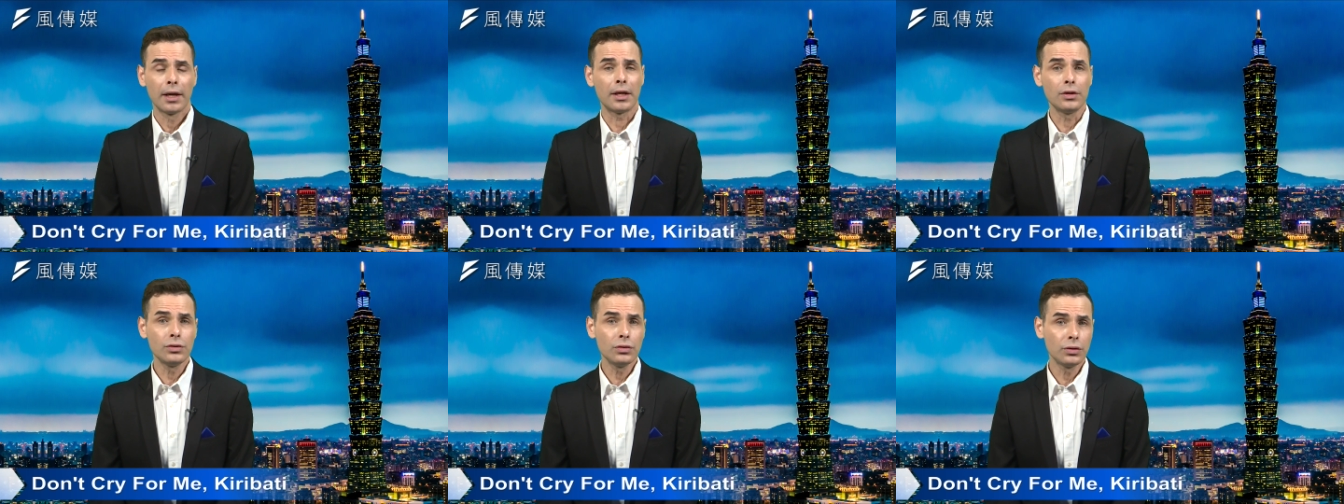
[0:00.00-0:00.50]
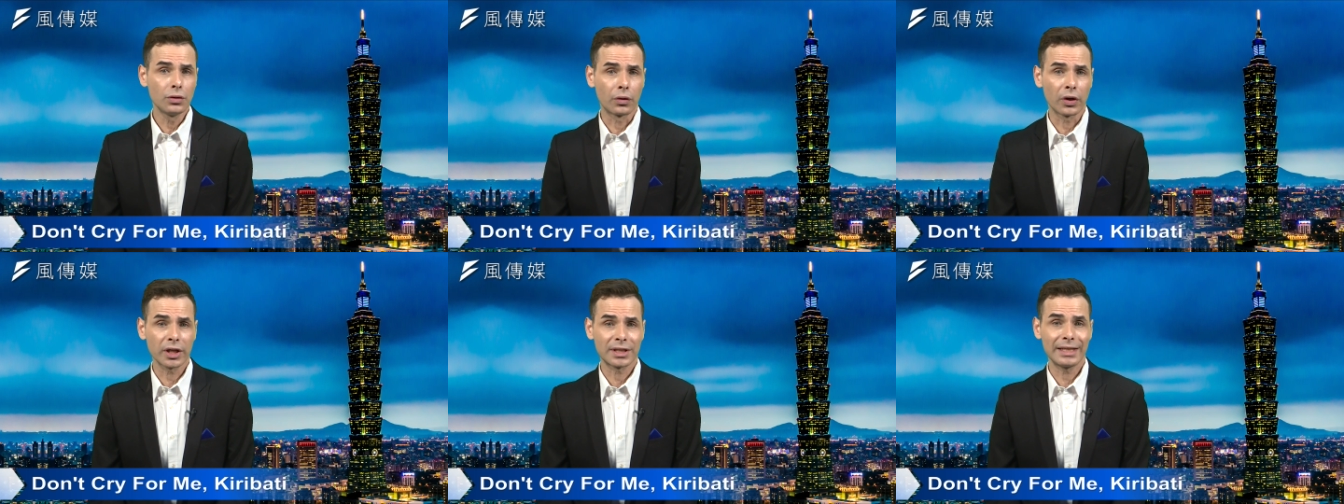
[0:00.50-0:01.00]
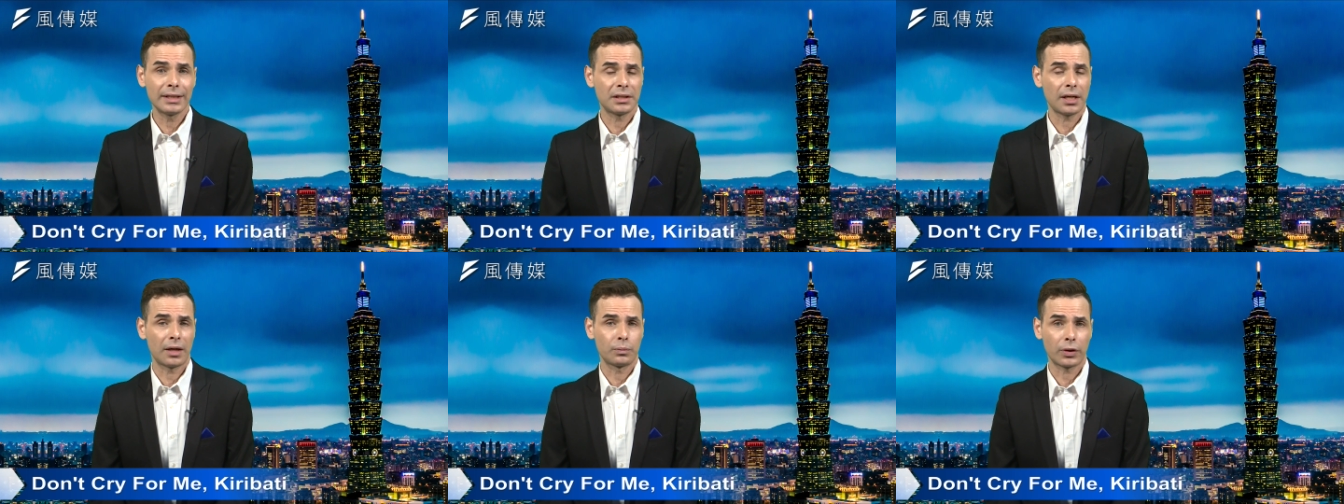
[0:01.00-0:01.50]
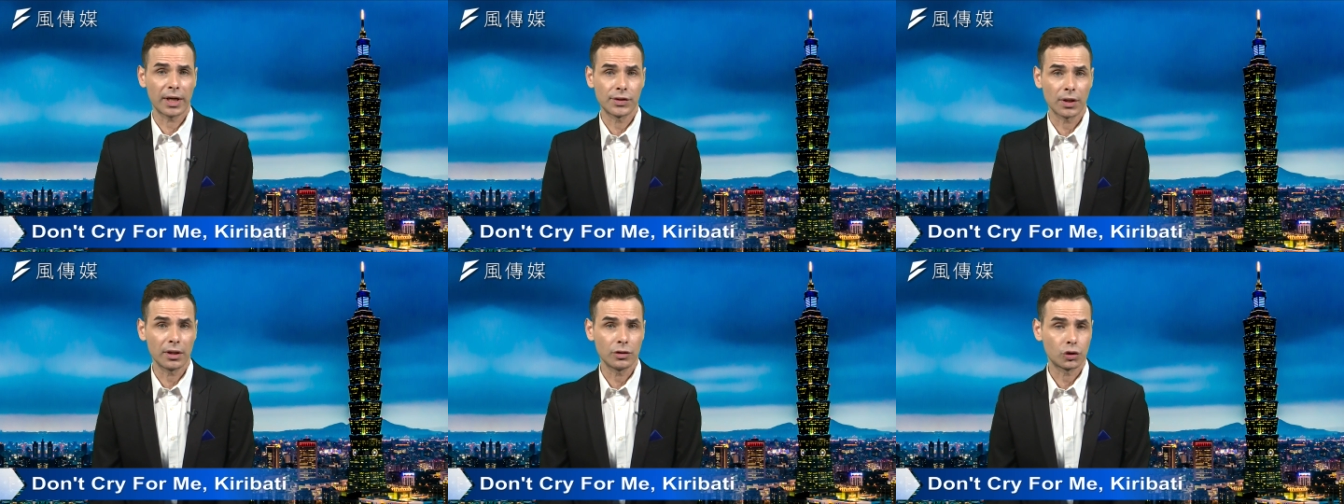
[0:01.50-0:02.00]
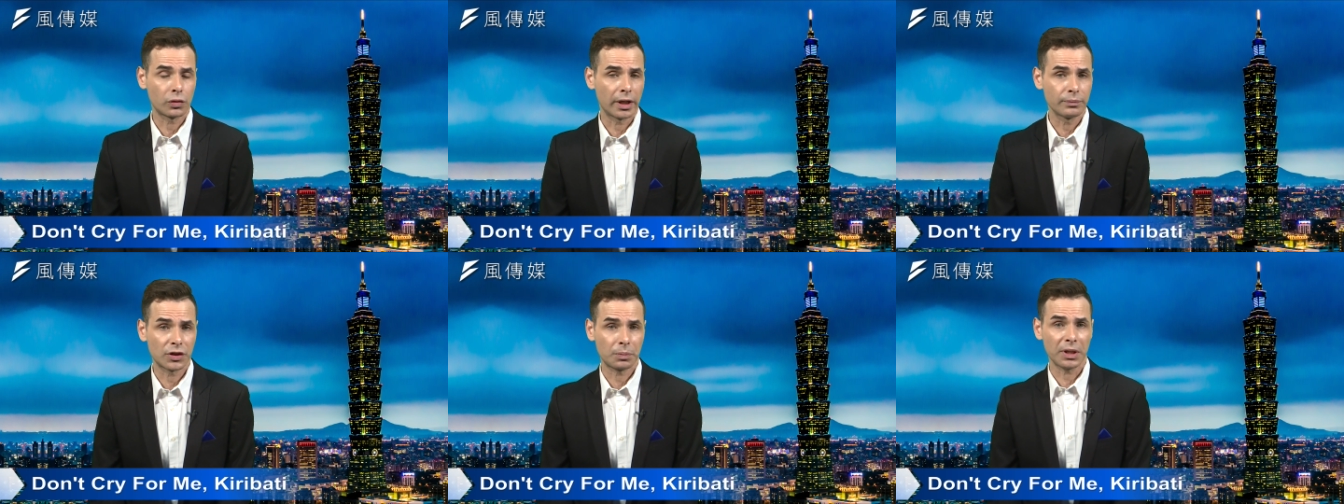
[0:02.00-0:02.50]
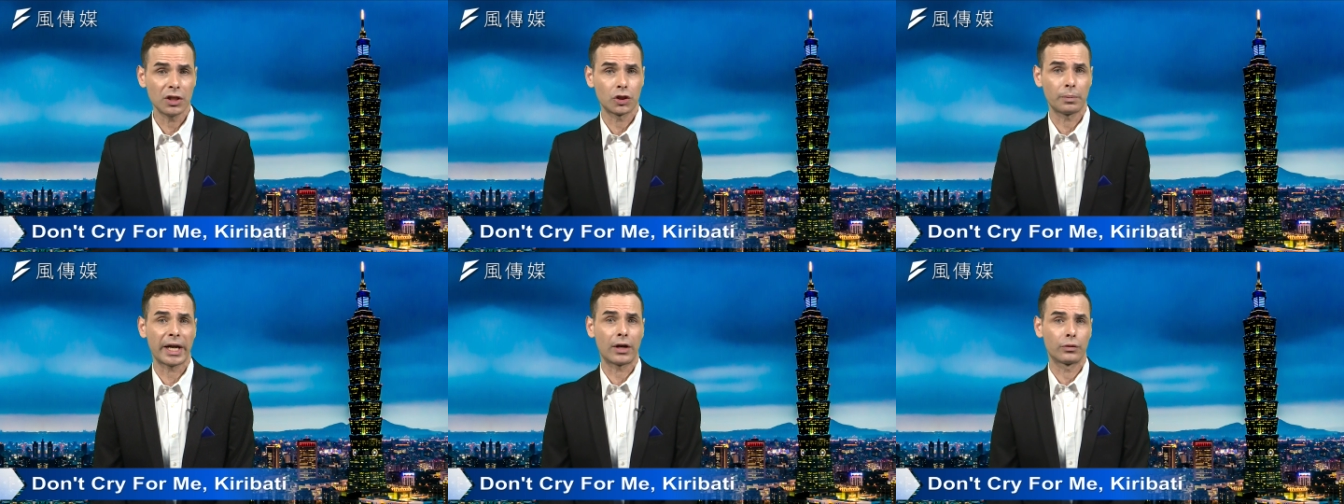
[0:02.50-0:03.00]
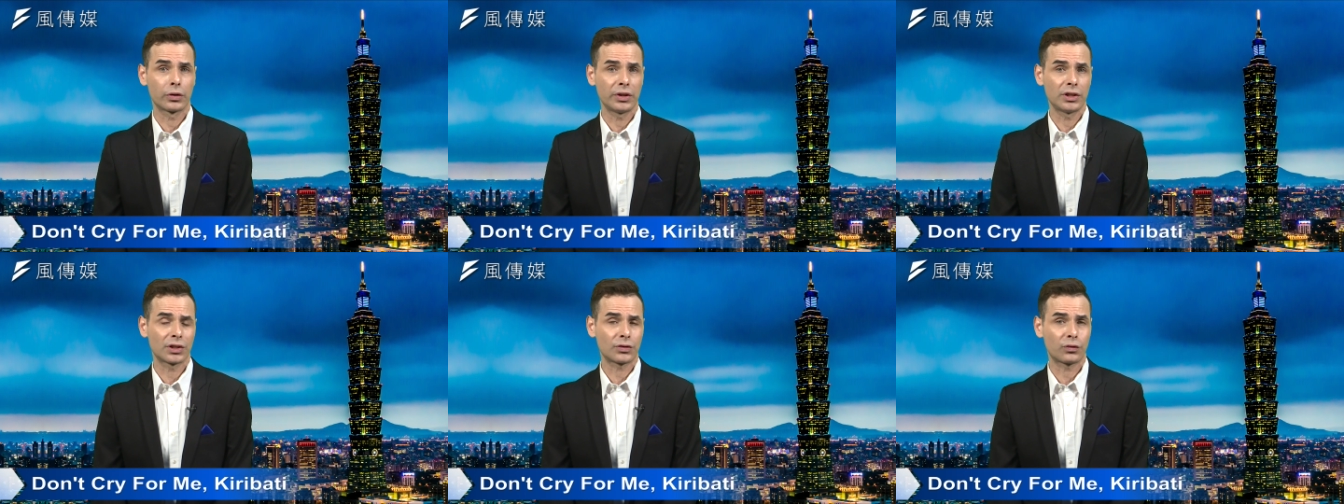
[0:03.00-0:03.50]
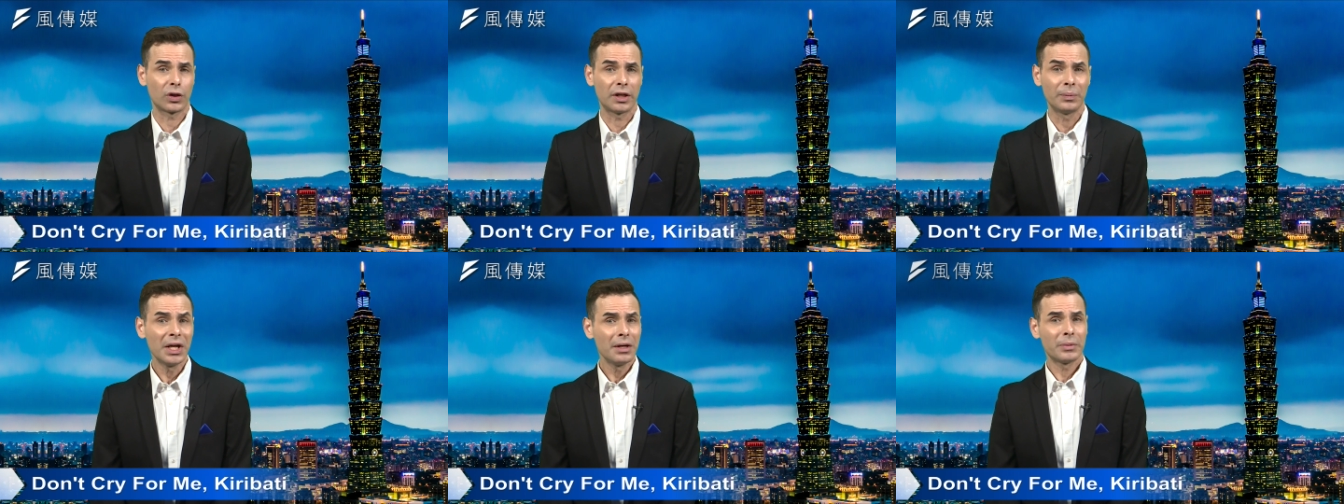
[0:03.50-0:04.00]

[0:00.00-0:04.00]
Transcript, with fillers: in New York, did attend President Trump's speech about religious freedom.